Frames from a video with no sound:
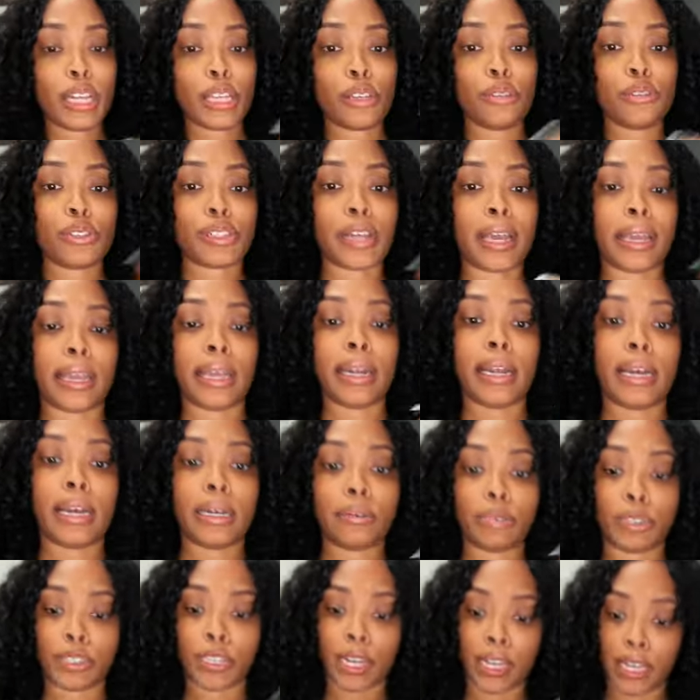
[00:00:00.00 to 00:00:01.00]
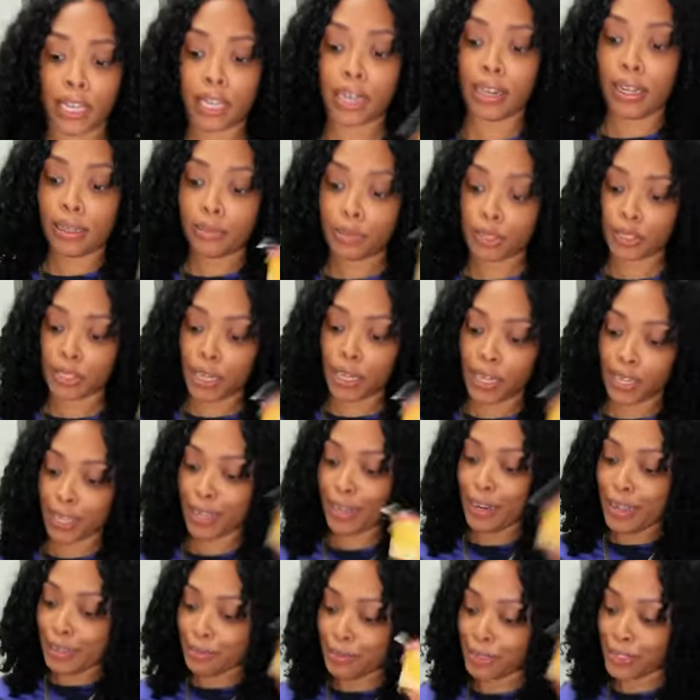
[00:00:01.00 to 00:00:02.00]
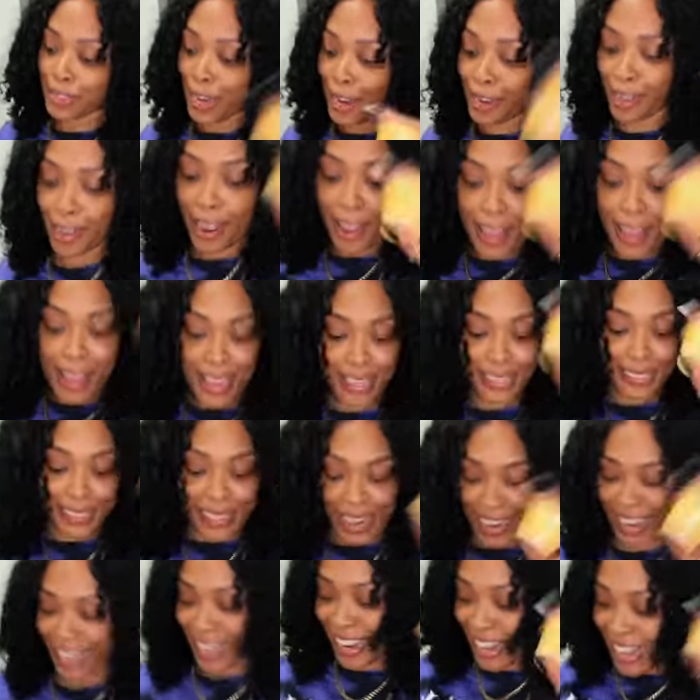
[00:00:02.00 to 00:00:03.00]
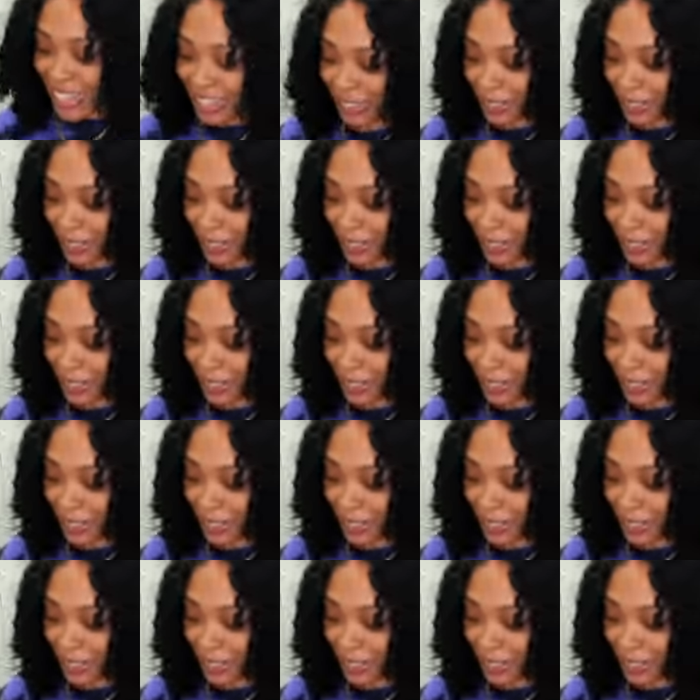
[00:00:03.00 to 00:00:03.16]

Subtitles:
you shake it up, shake it up, shake it up, shake it, shake it up,